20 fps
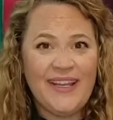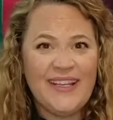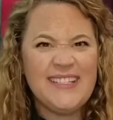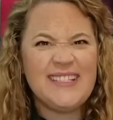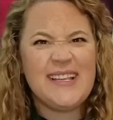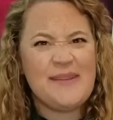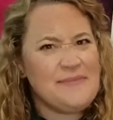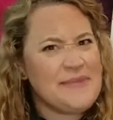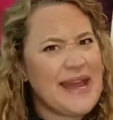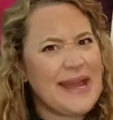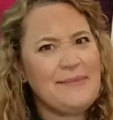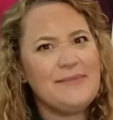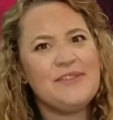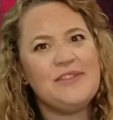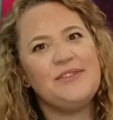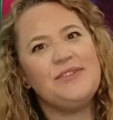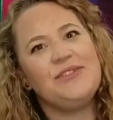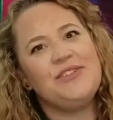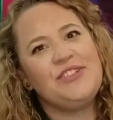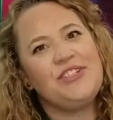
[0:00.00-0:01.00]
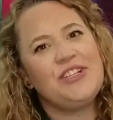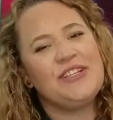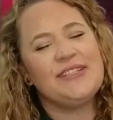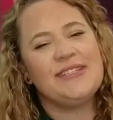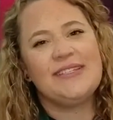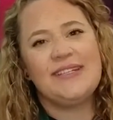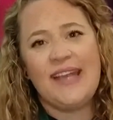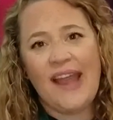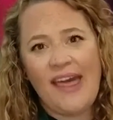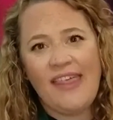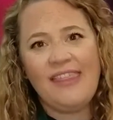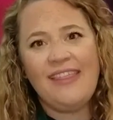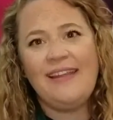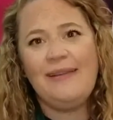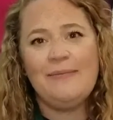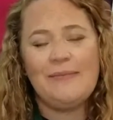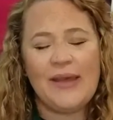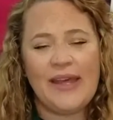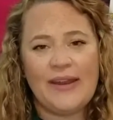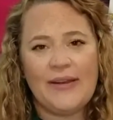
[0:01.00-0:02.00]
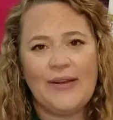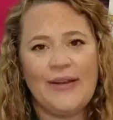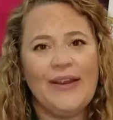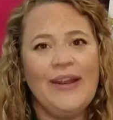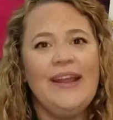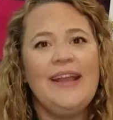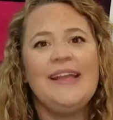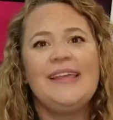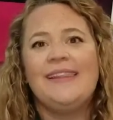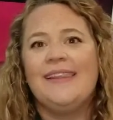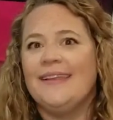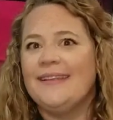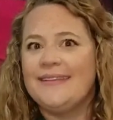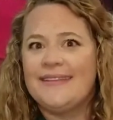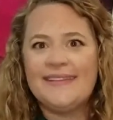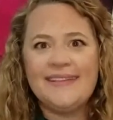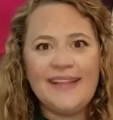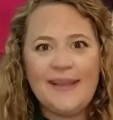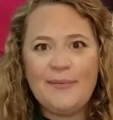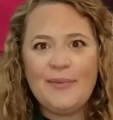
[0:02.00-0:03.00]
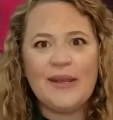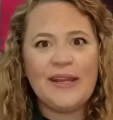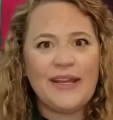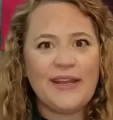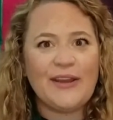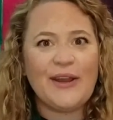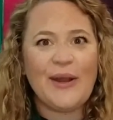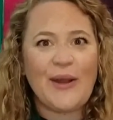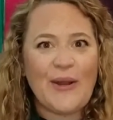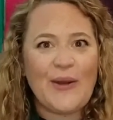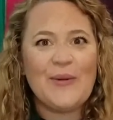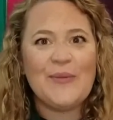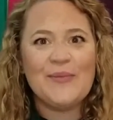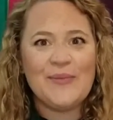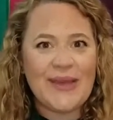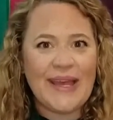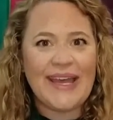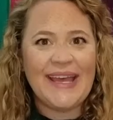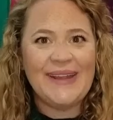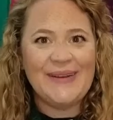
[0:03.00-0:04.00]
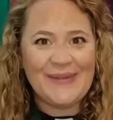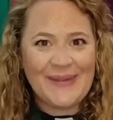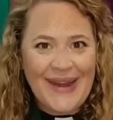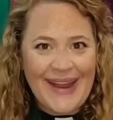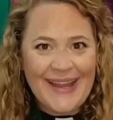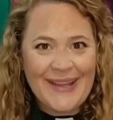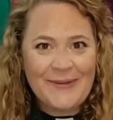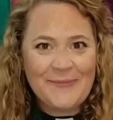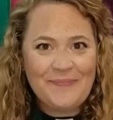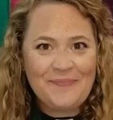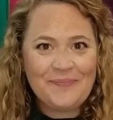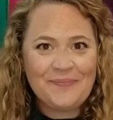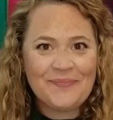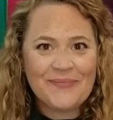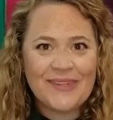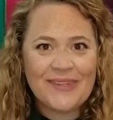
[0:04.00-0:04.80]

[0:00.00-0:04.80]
Sometimes there's just nothing better than sleeping in your own bed, right?